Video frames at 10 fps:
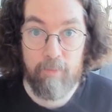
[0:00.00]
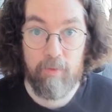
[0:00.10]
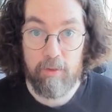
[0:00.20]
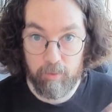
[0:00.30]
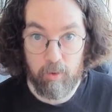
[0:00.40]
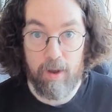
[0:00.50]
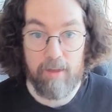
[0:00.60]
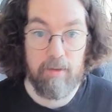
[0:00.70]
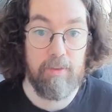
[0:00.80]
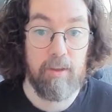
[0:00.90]
this
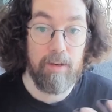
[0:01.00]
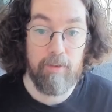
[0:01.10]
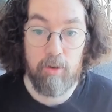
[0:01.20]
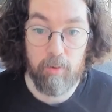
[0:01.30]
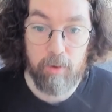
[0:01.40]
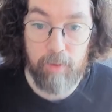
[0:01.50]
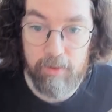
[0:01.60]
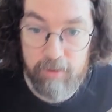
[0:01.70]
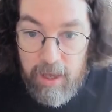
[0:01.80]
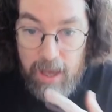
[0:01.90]
request, if it's of a new request.